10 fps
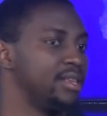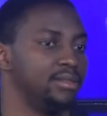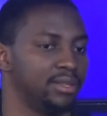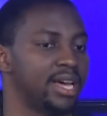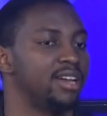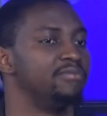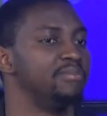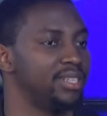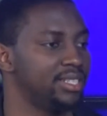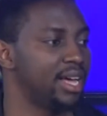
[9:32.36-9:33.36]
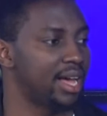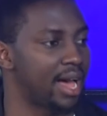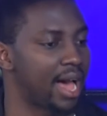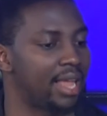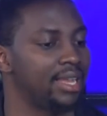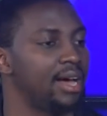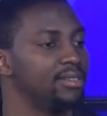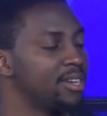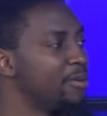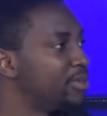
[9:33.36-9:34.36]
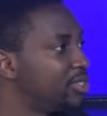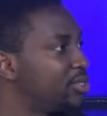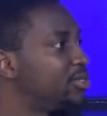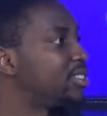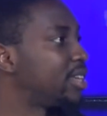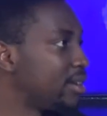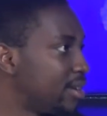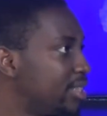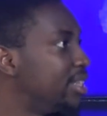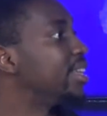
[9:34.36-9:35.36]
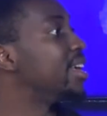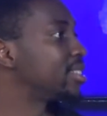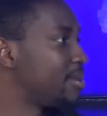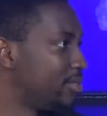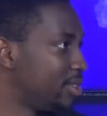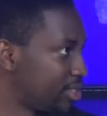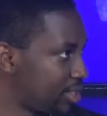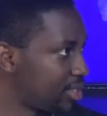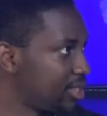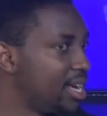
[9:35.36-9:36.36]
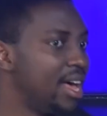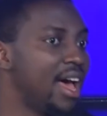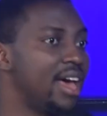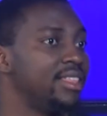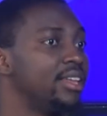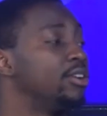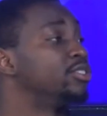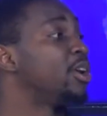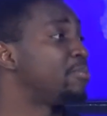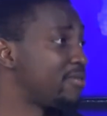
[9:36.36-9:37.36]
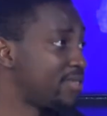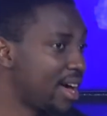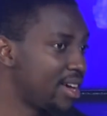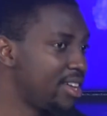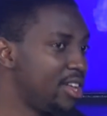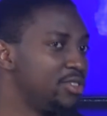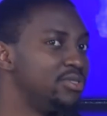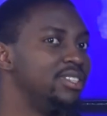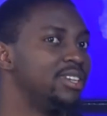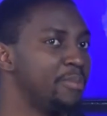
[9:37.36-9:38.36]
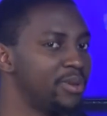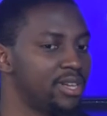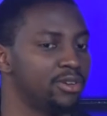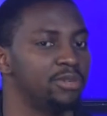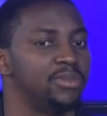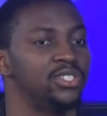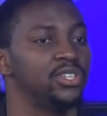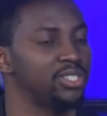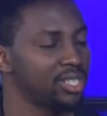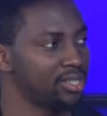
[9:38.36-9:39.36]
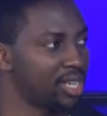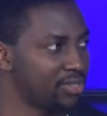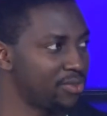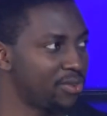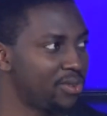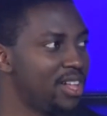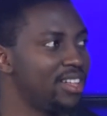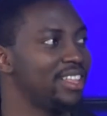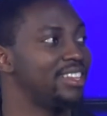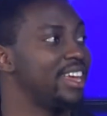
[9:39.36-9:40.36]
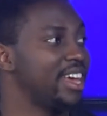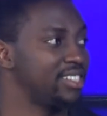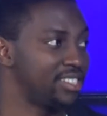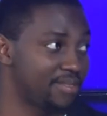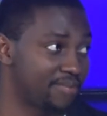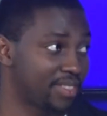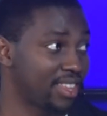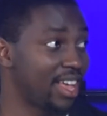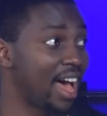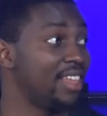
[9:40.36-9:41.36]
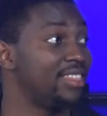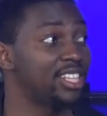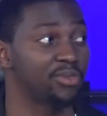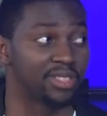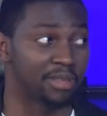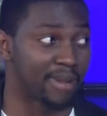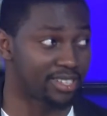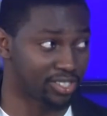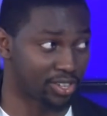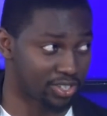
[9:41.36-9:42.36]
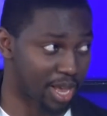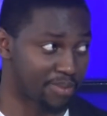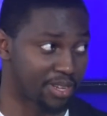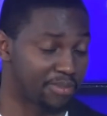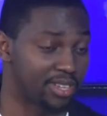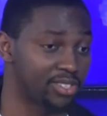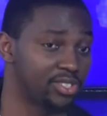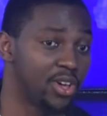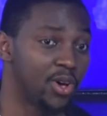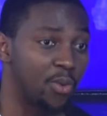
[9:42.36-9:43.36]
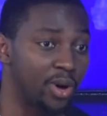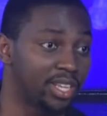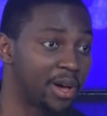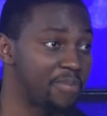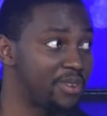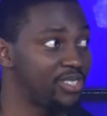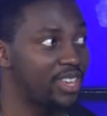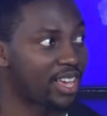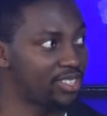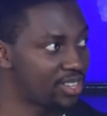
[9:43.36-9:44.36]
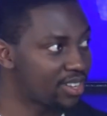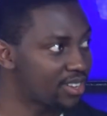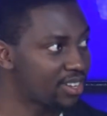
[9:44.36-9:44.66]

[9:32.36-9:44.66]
the kind of money that allows companies to scale and hit escape velocity. Mm-hmm. And then on top of that, you need companies that are going to be so successful that they exit. Yeah. And that's when the magic starts happening because when companies exit,